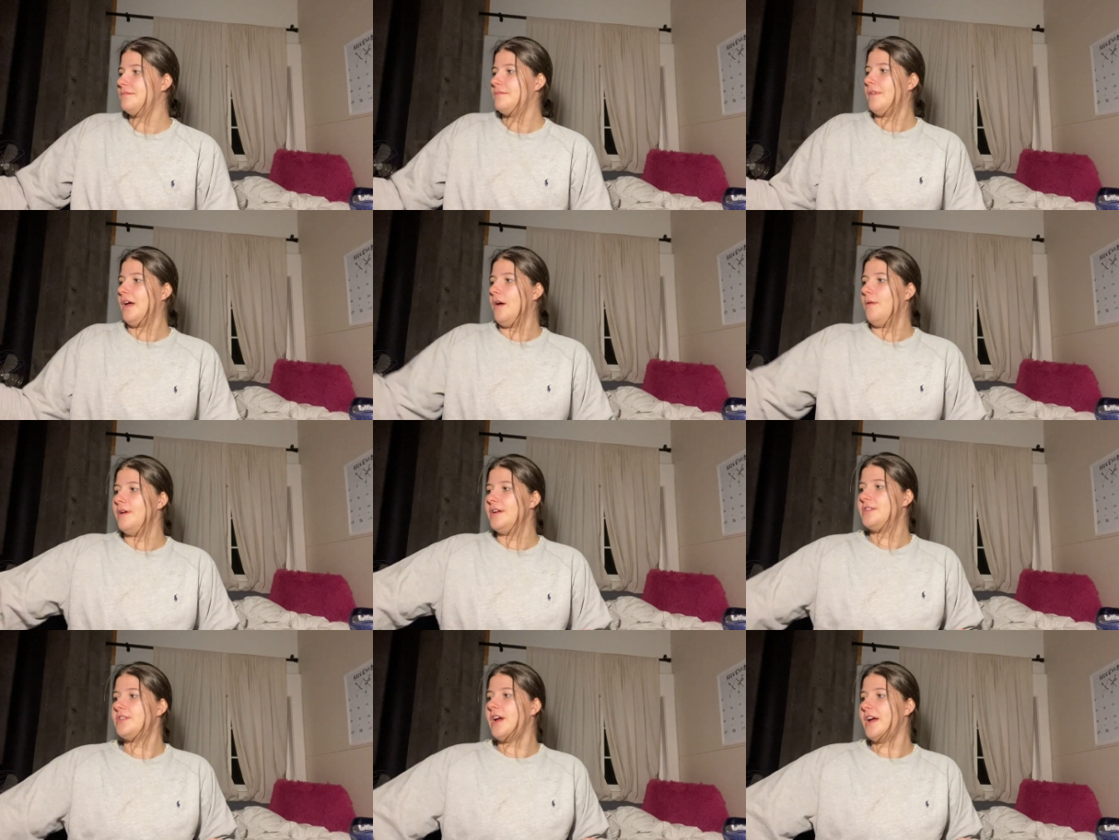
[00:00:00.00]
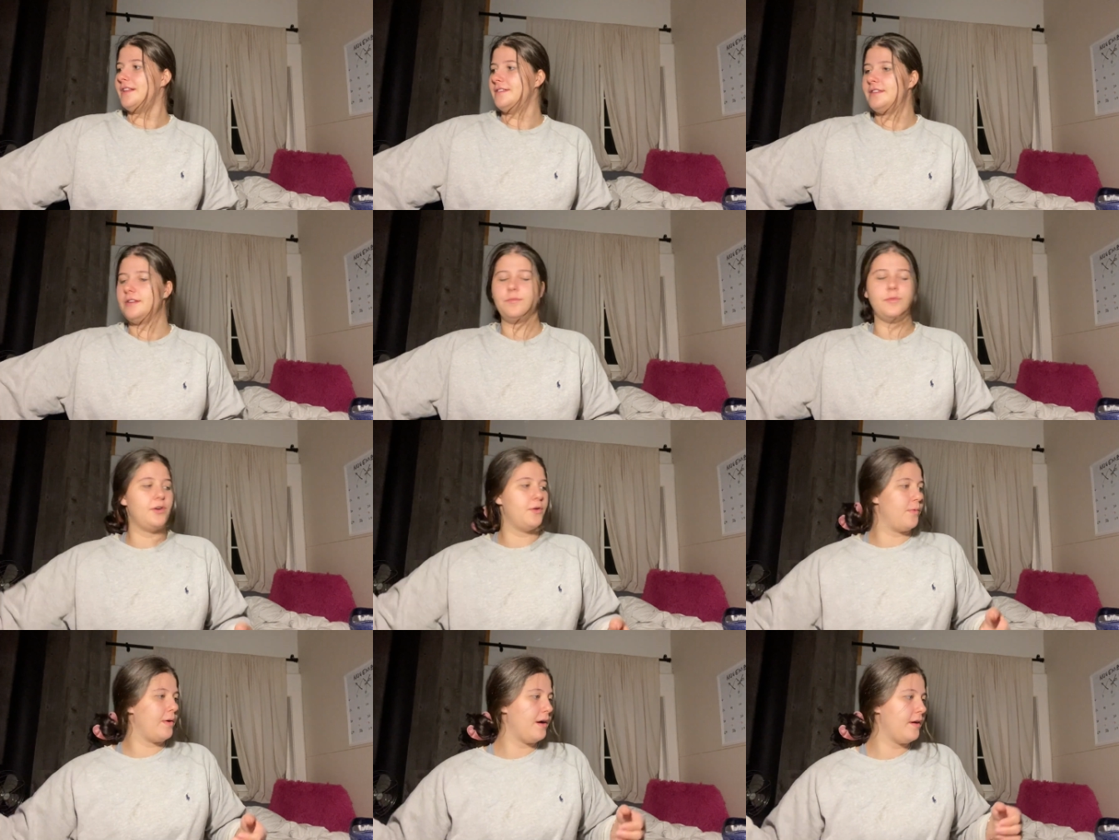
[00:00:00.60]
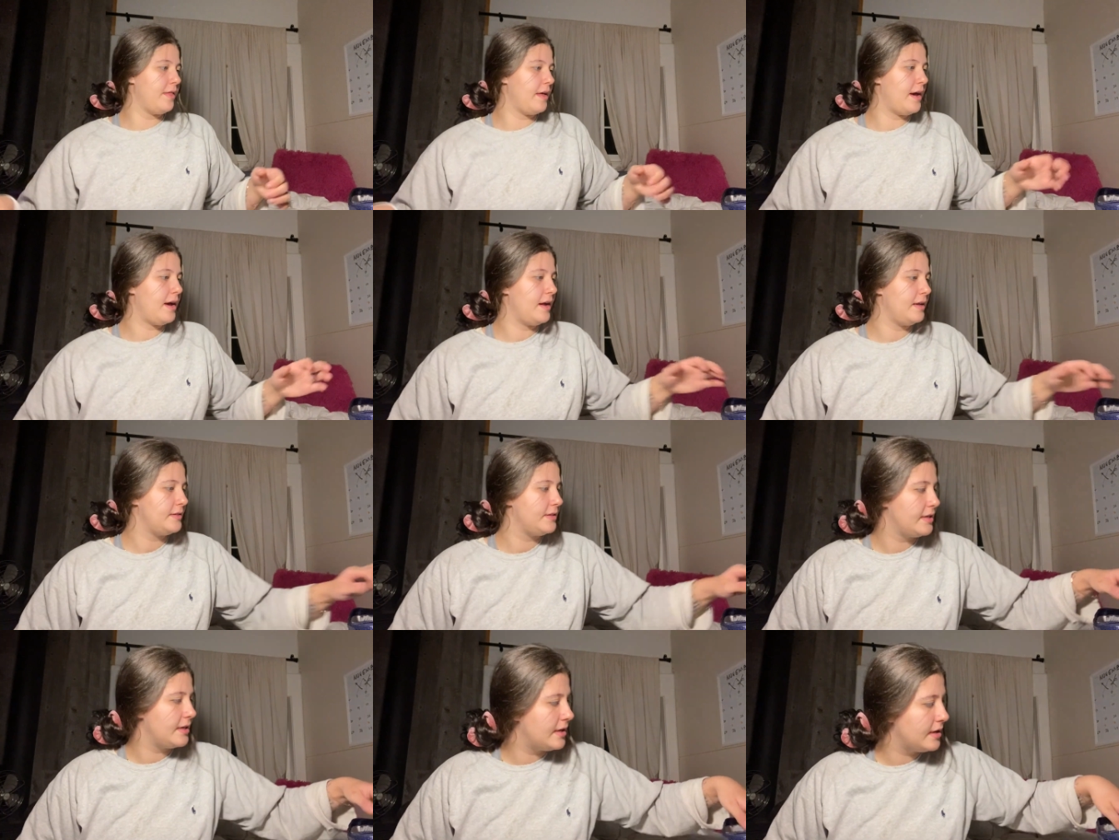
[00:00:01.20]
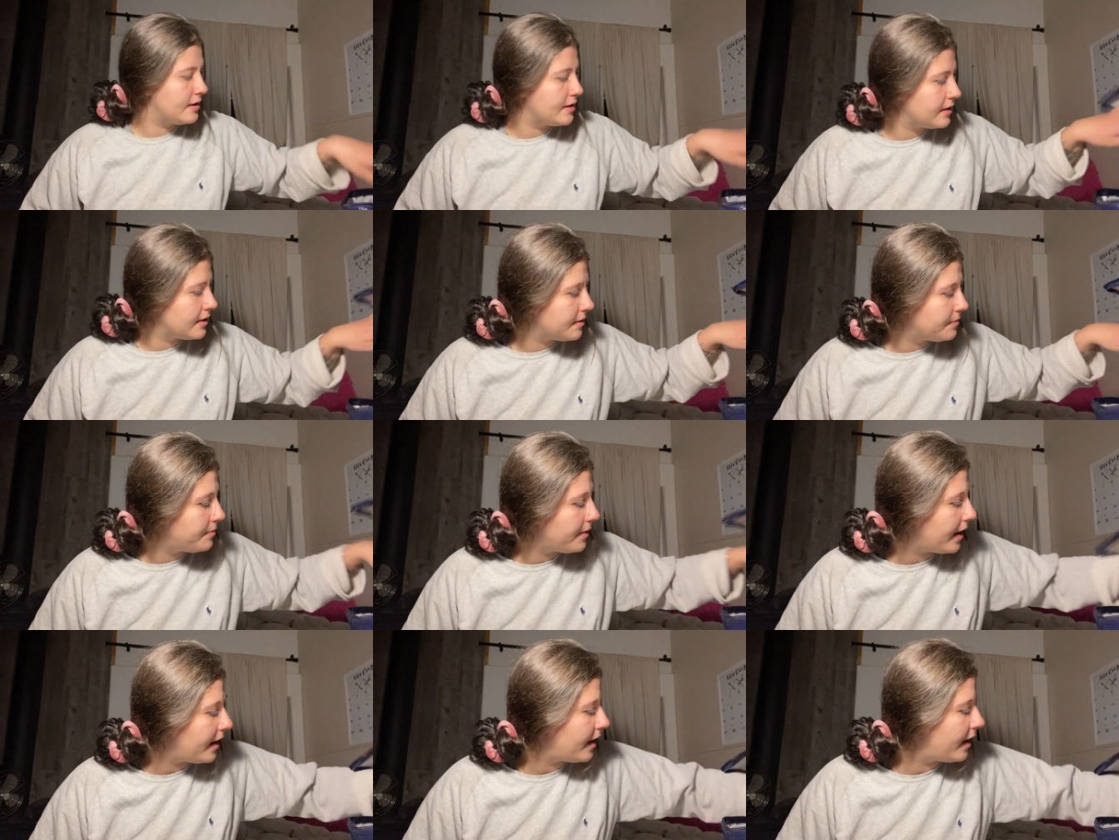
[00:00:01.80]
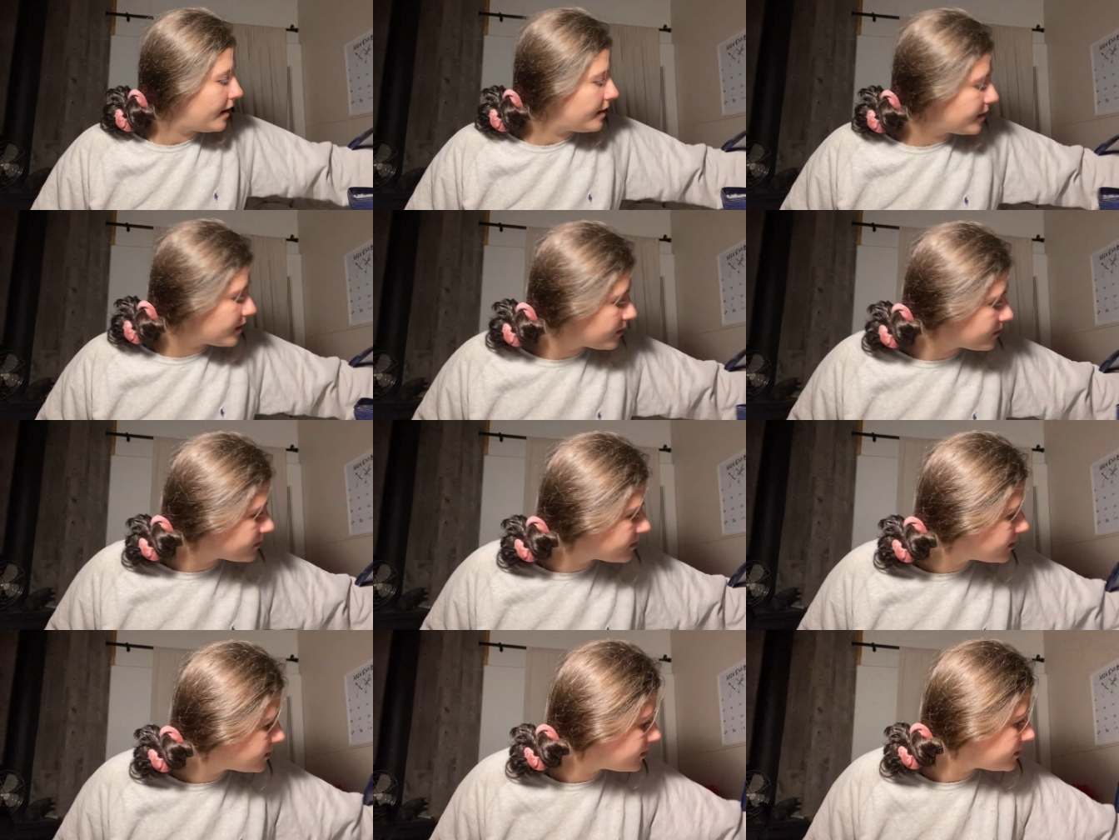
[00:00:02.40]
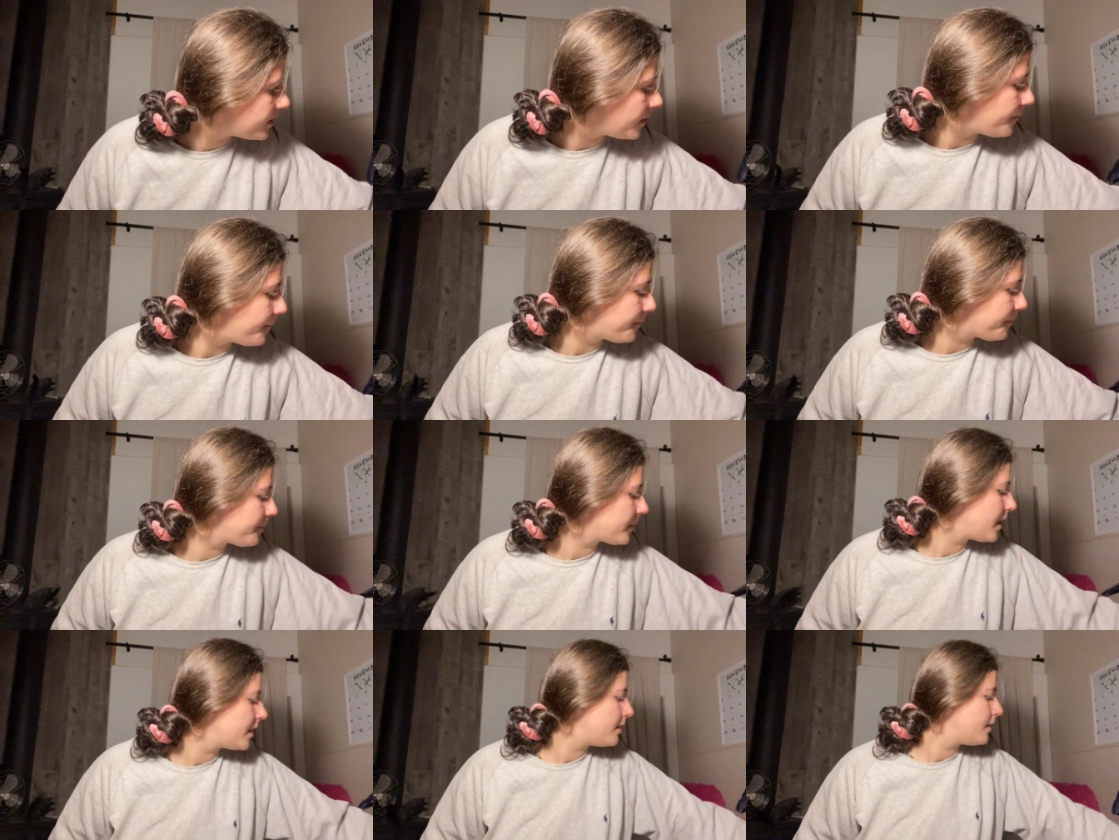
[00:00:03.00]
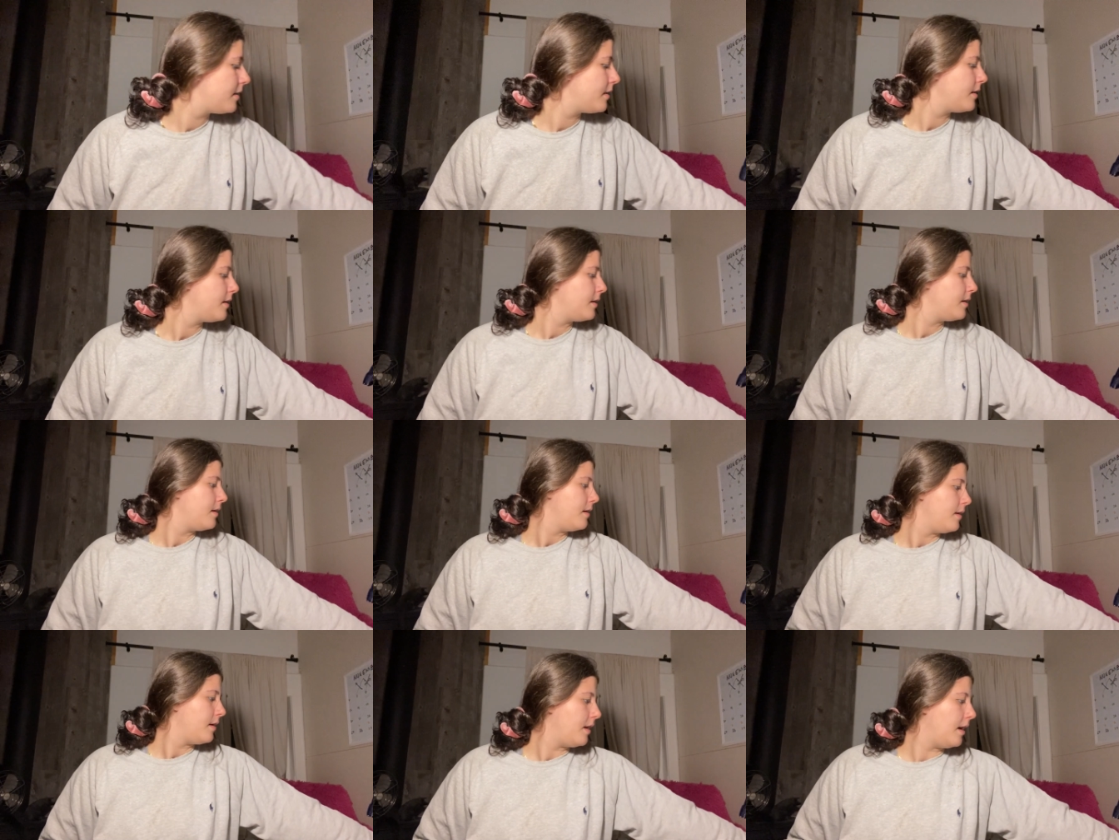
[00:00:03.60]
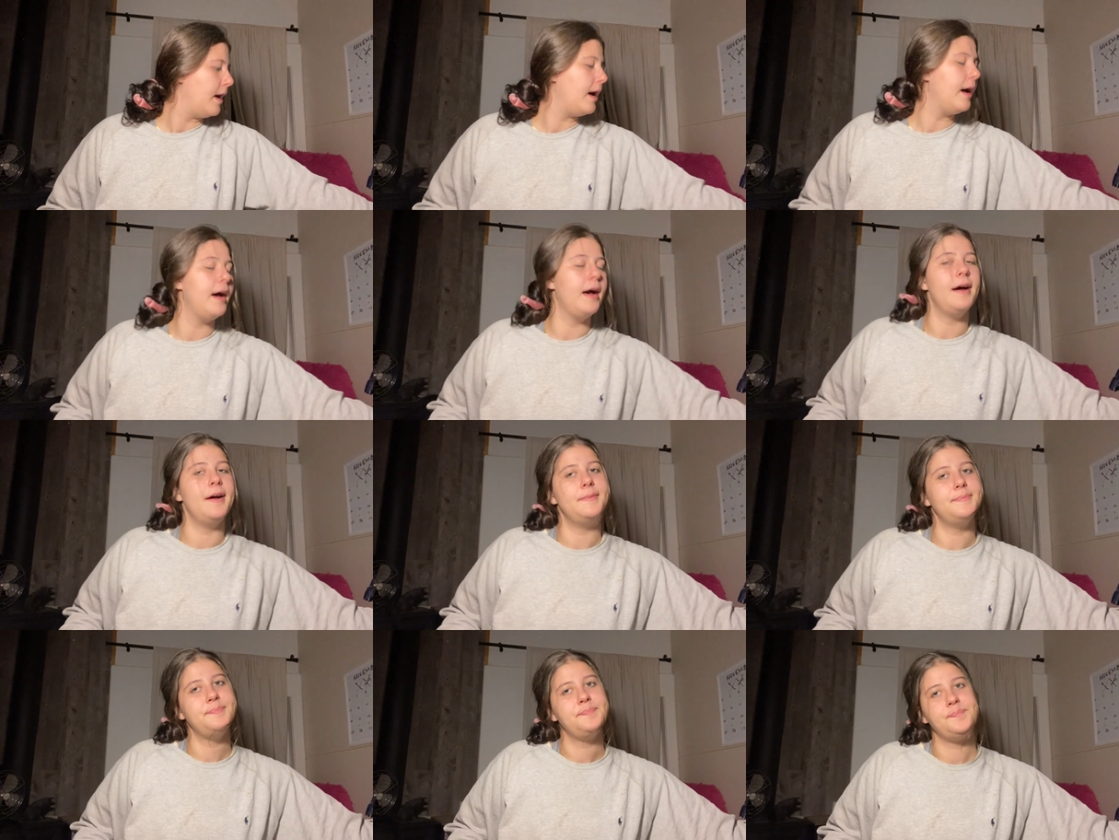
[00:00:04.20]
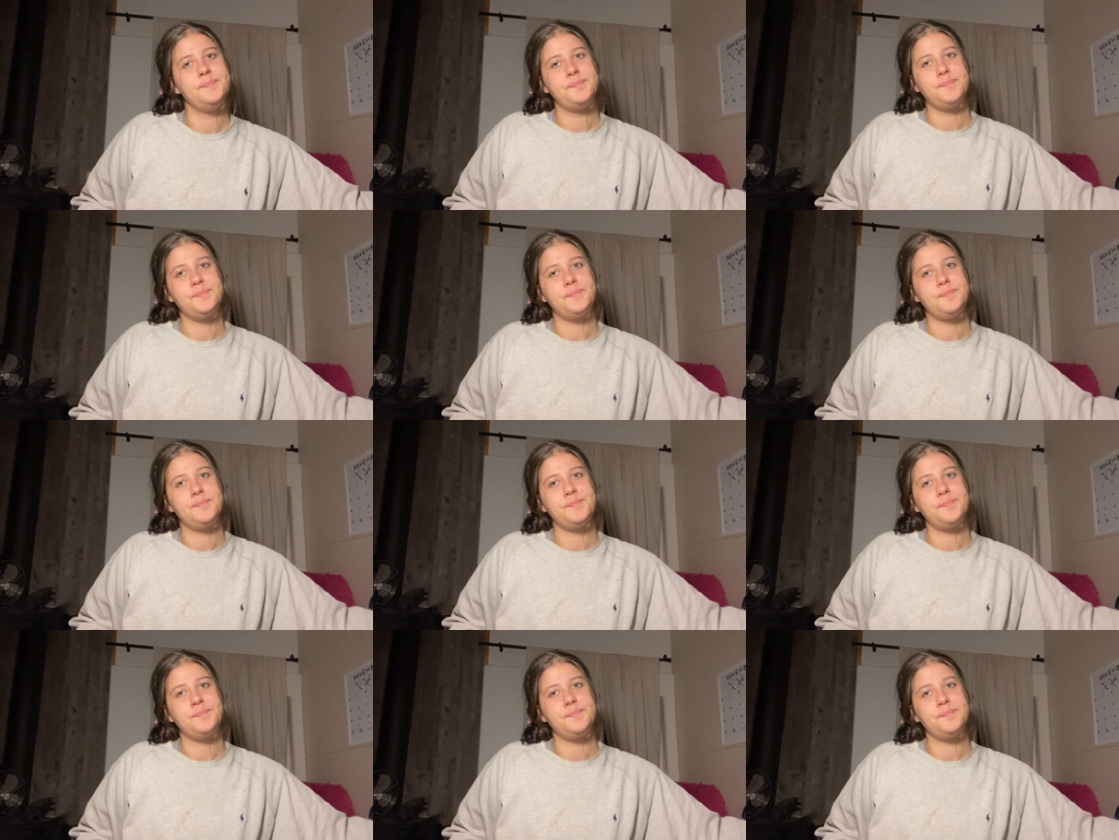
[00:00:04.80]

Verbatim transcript: I wish I had somewhere to wear that, but I don't. So, um,